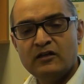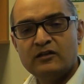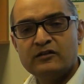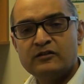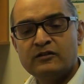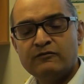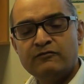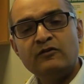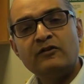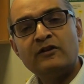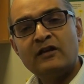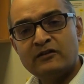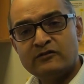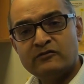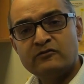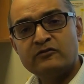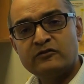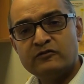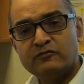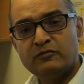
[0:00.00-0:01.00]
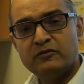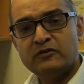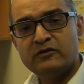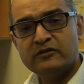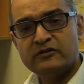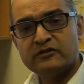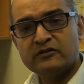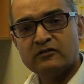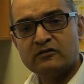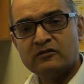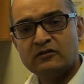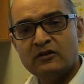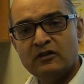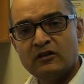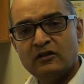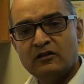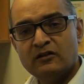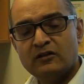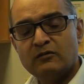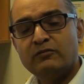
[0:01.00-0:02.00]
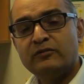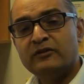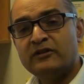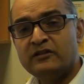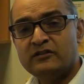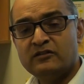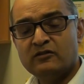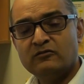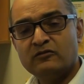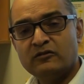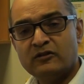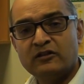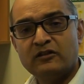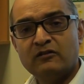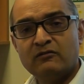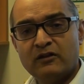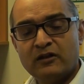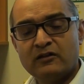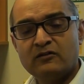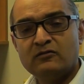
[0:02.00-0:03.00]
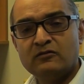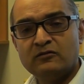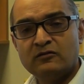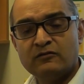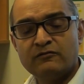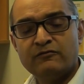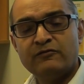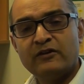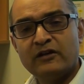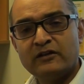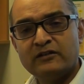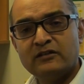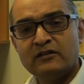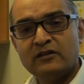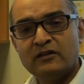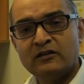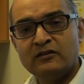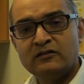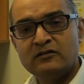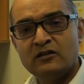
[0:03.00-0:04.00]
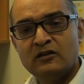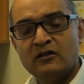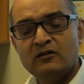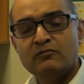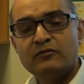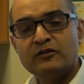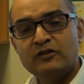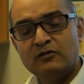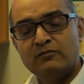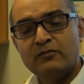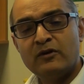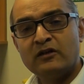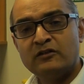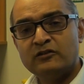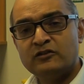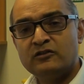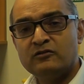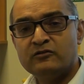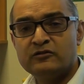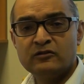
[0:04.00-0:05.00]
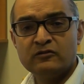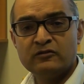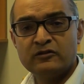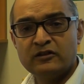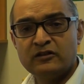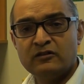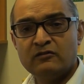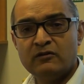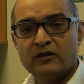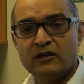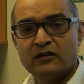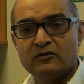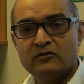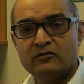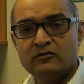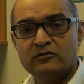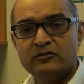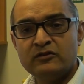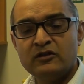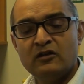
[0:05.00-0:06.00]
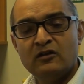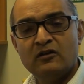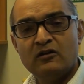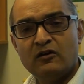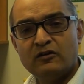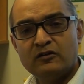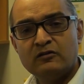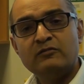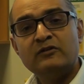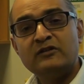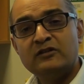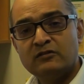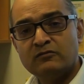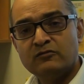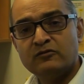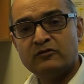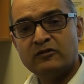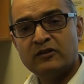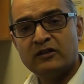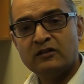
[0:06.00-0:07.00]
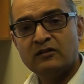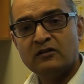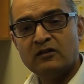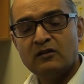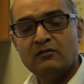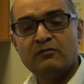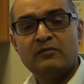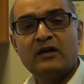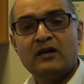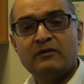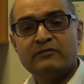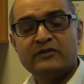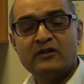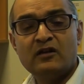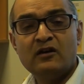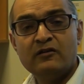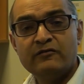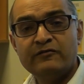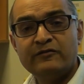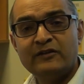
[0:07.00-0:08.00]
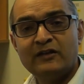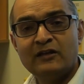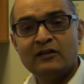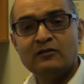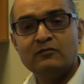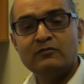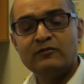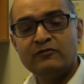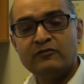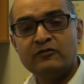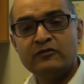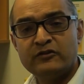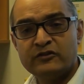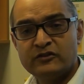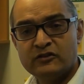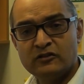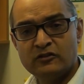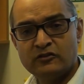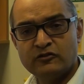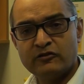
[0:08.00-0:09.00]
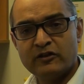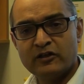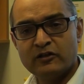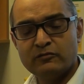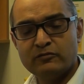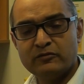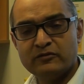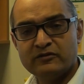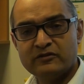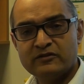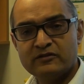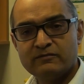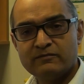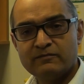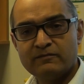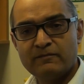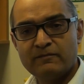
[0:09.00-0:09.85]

So if you're that sort of person, then please don't look at your record on a Friday night, but you might choose to look at your record on a Monday morning, perhaps half an hour before the surgery opens.